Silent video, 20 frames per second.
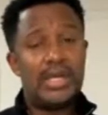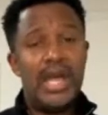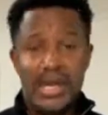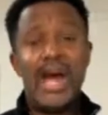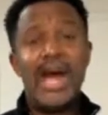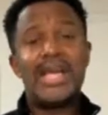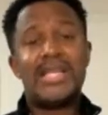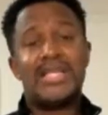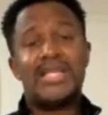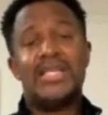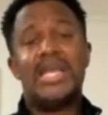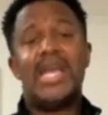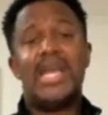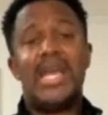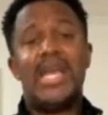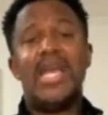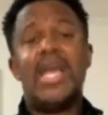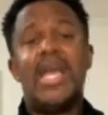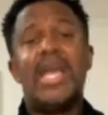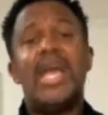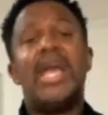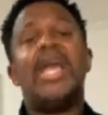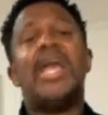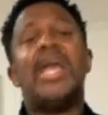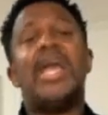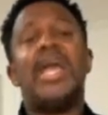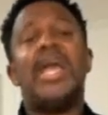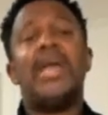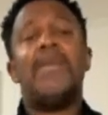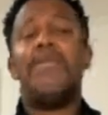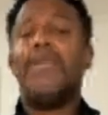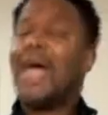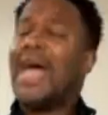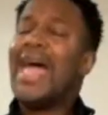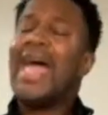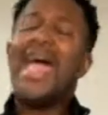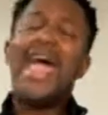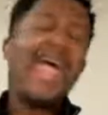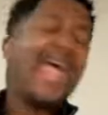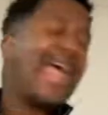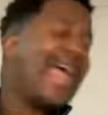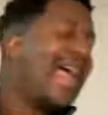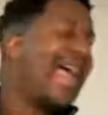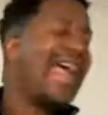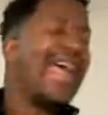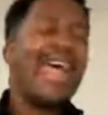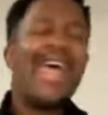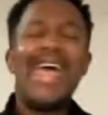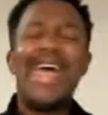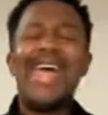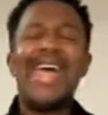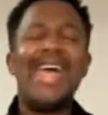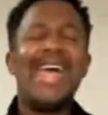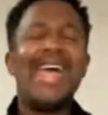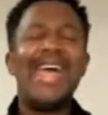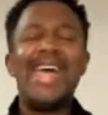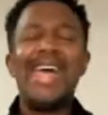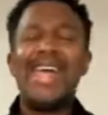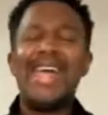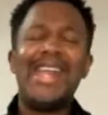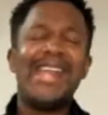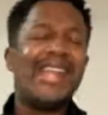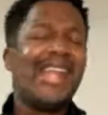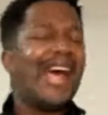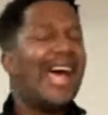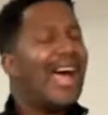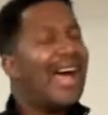Now I say amen.